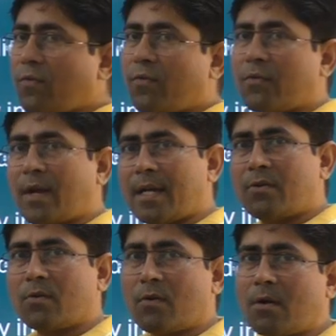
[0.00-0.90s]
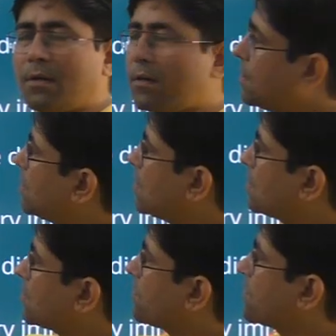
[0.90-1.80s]
of right or wrong,
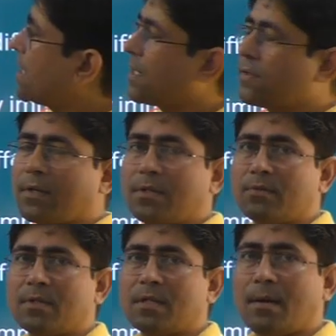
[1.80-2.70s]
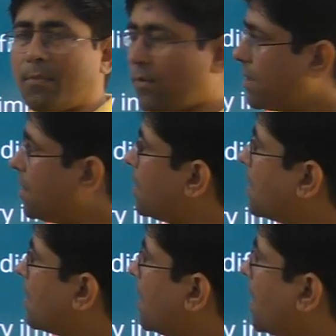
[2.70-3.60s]
so for that you can use amoral,
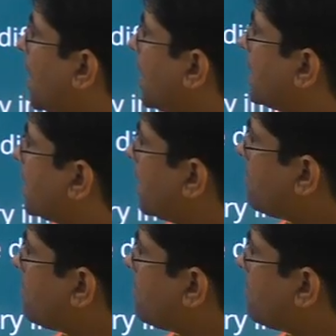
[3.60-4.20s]
and